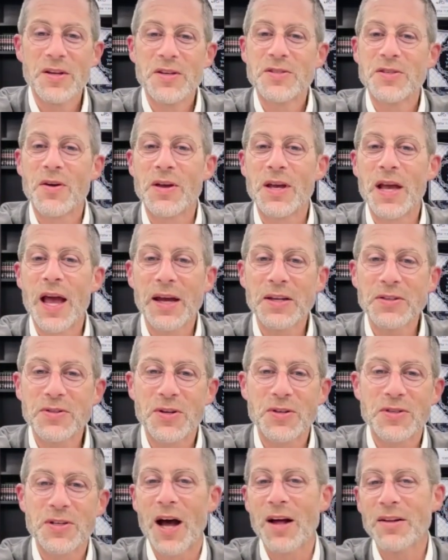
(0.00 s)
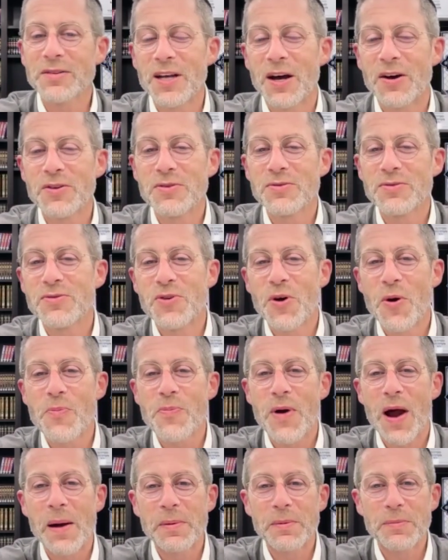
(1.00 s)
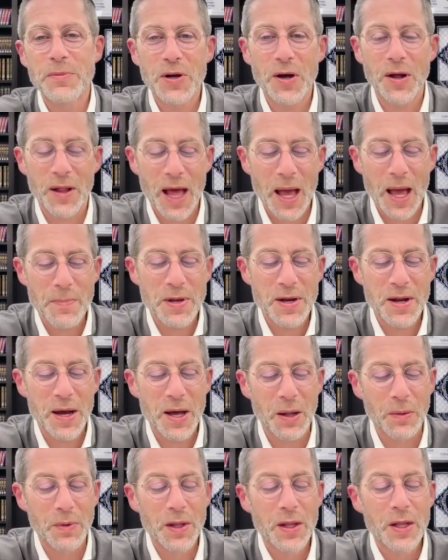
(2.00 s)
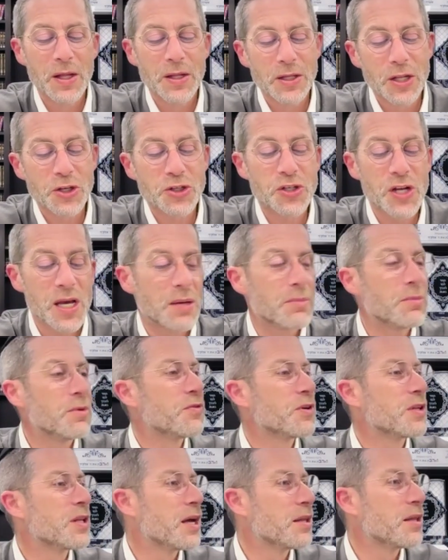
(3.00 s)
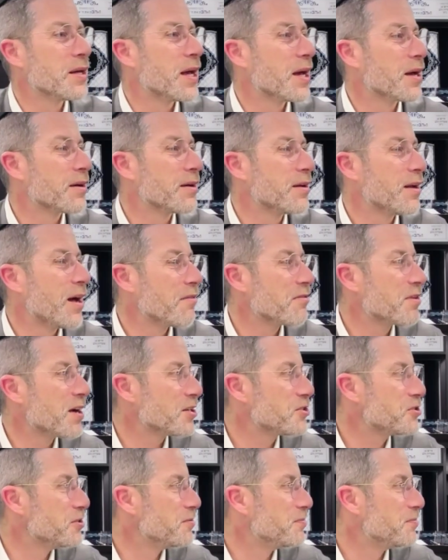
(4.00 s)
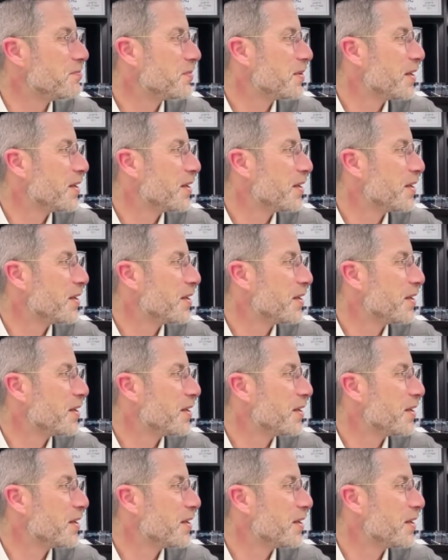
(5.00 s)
So he answers, I'll tell you, no problem at all. Happy to help. L'shnei yamim v'layla echad. I've got you.